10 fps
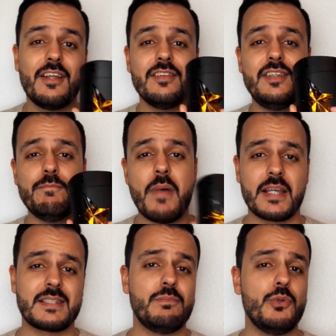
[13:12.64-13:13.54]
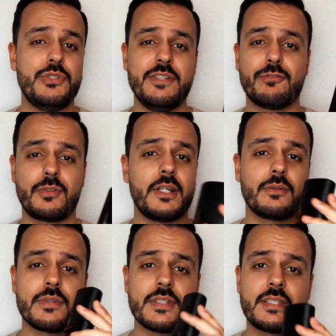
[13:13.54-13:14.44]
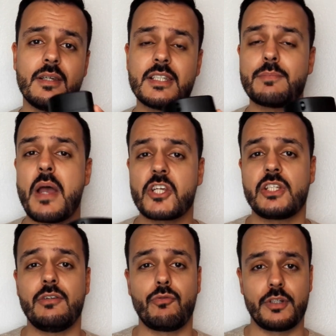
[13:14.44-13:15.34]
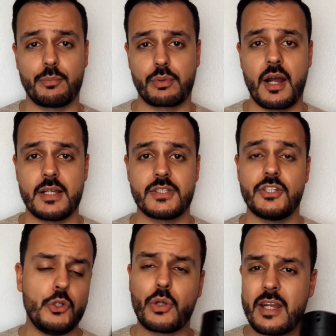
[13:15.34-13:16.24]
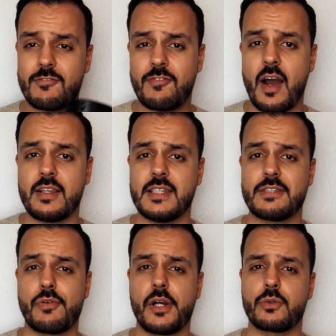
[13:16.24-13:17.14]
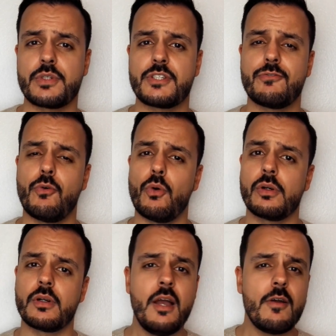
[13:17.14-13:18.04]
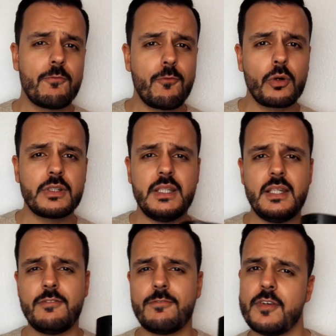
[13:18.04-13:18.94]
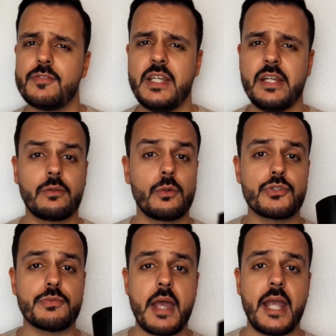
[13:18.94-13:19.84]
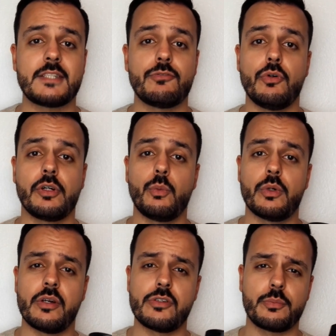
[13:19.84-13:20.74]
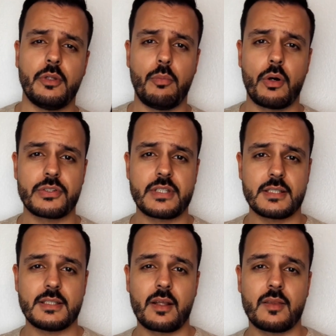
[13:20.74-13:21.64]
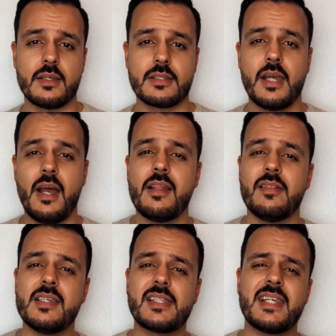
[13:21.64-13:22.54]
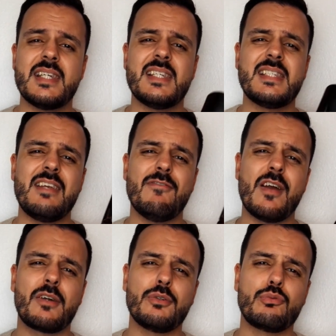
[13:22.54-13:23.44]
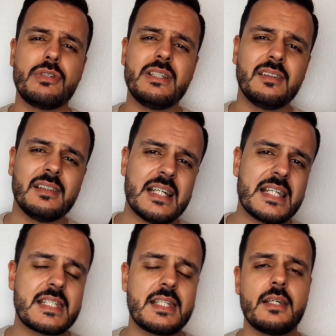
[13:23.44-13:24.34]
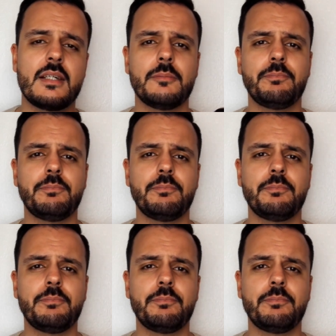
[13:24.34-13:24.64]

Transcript: The best boozy fragrance, especially for the price. You can find this fragrance for 40-50 euros max for a 100ml bottle size like this. This is a very realistic